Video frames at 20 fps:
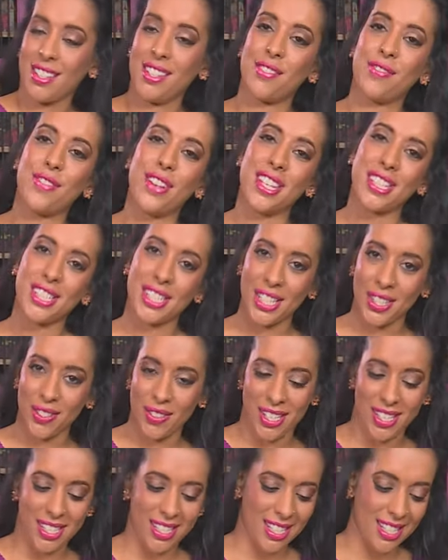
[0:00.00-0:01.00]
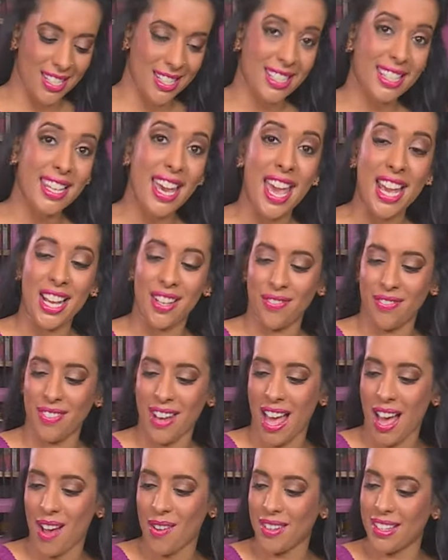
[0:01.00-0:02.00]
First ingredient, cake
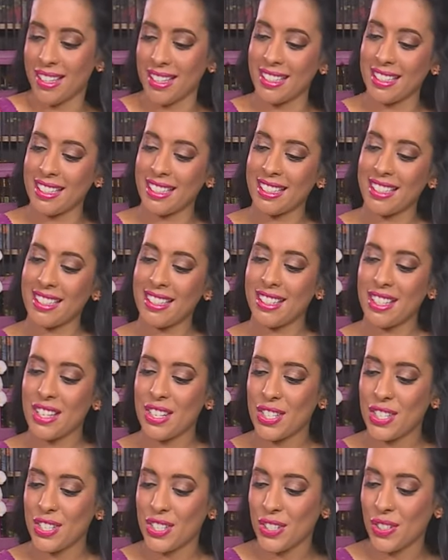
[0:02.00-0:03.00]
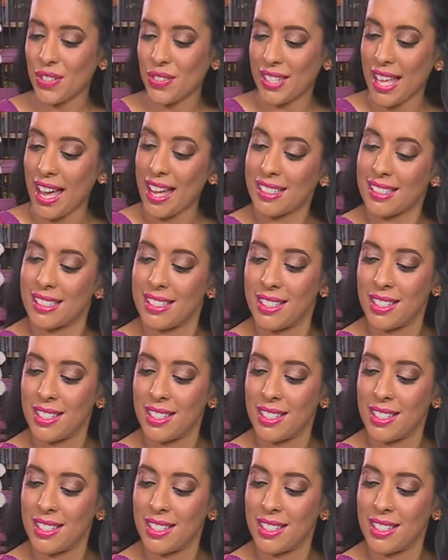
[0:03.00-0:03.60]
flour. To that,